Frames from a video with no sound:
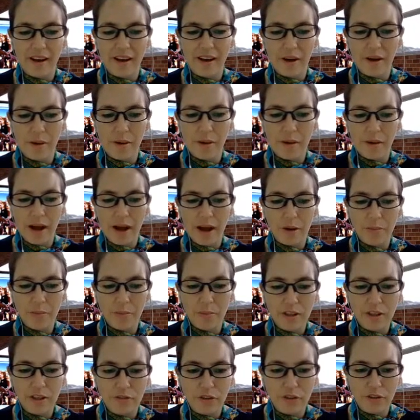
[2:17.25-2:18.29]
How
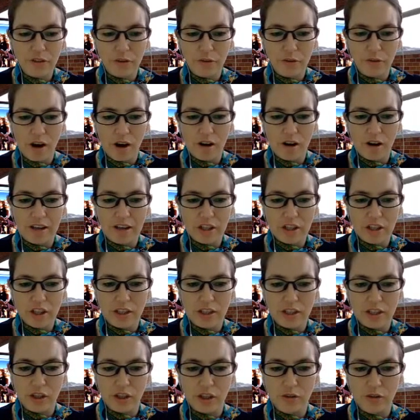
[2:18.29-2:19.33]
many of you are
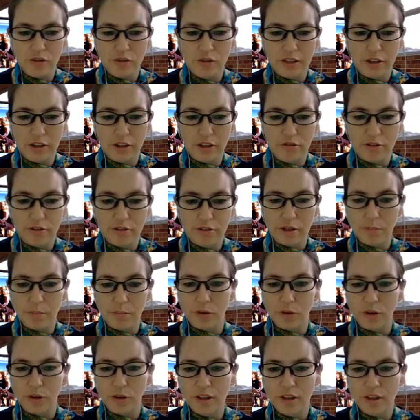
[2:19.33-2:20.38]
actually using
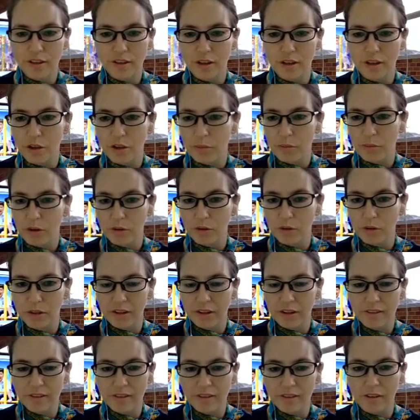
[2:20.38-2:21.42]
Gradebook at the
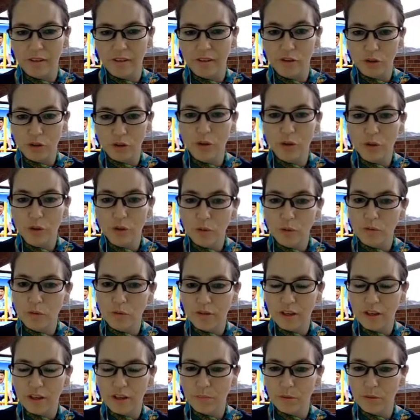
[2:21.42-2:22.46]
moment? Do you use
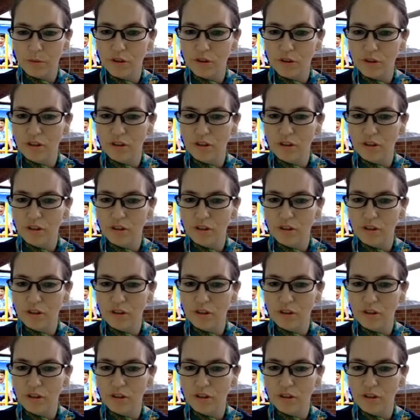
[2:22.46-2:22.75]
Gradebook?